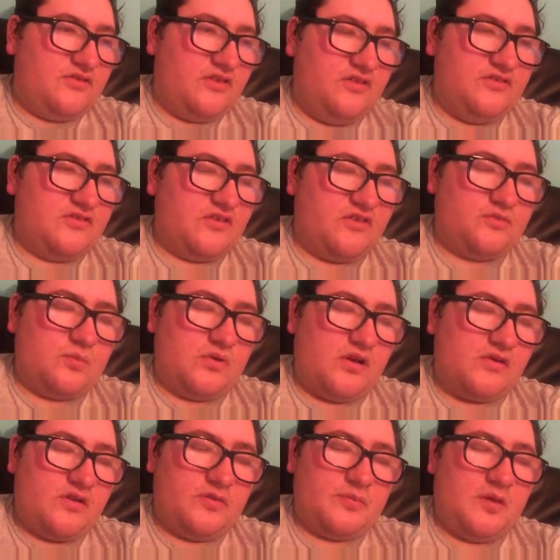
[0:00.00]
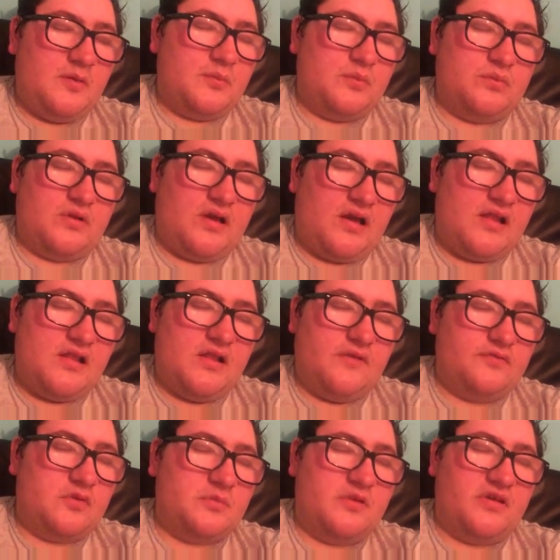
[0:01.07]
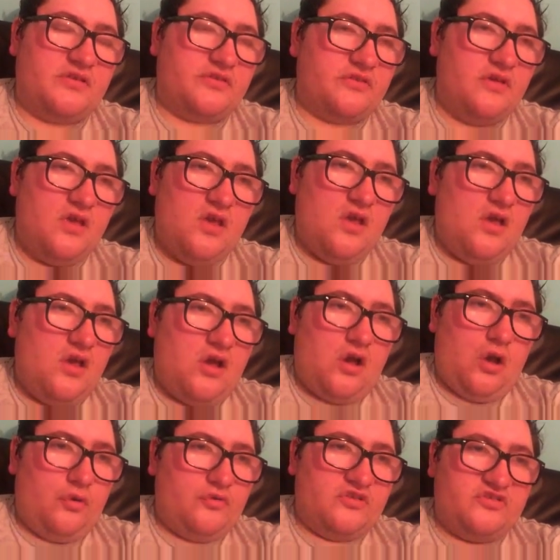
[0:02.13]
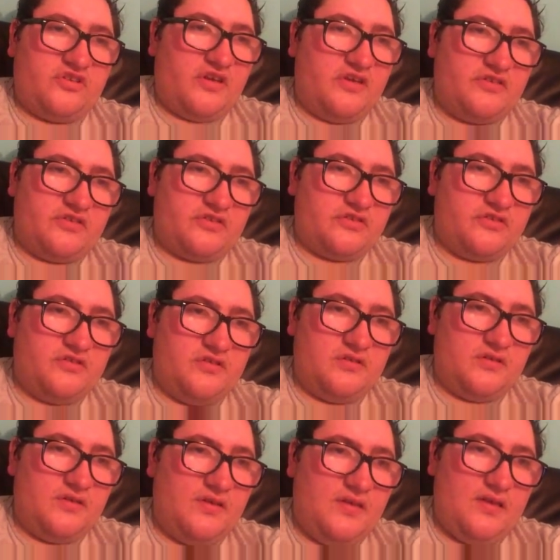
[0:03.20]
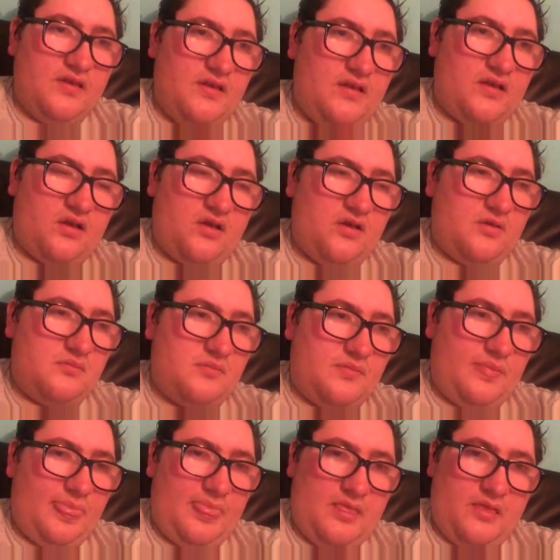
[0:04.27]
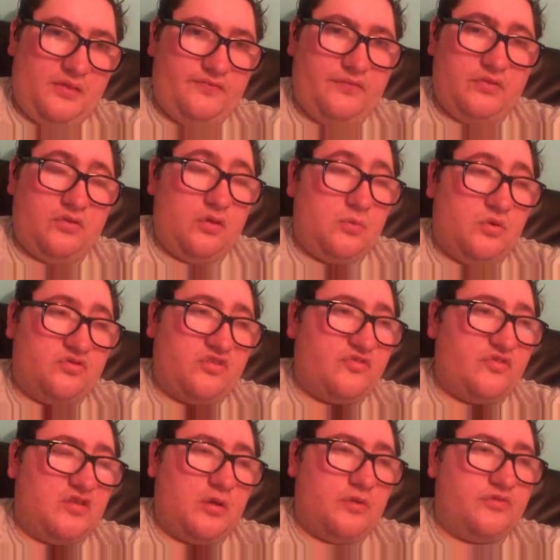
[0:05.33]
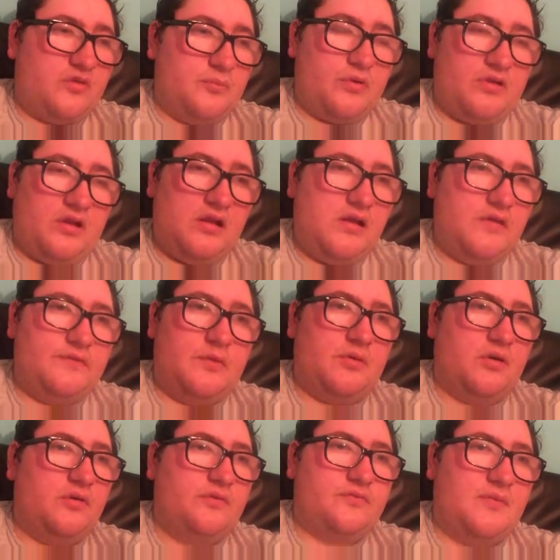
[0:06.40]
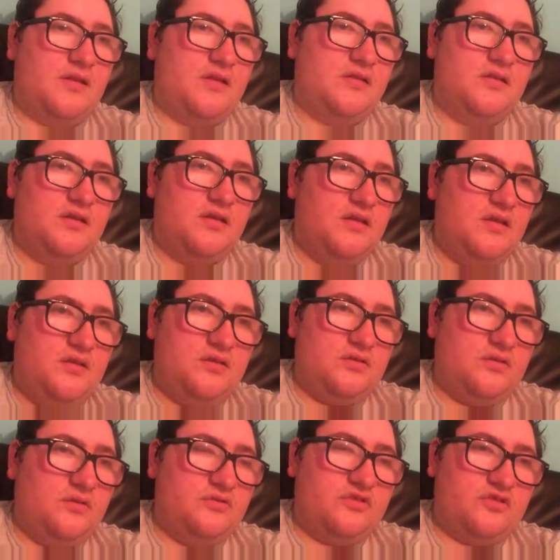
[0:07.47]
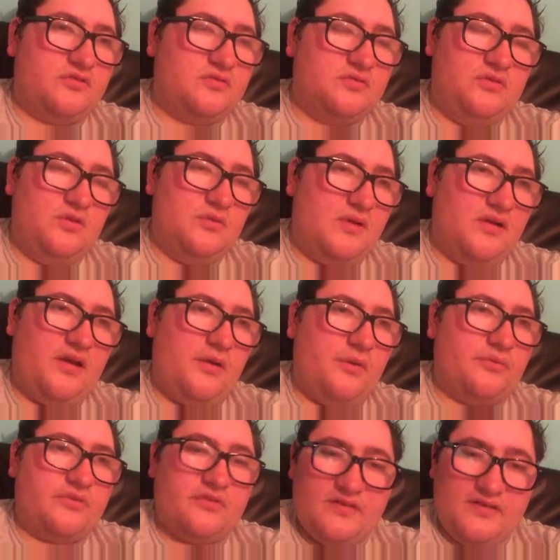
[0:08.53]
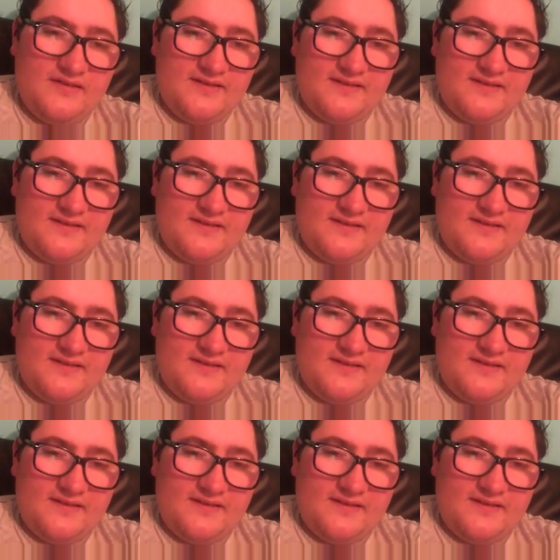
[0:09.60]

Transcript: she's just one of those people that I love the best. Her and Jess. Um, if you do watch this video at some point, I love you both, man. You're my girls.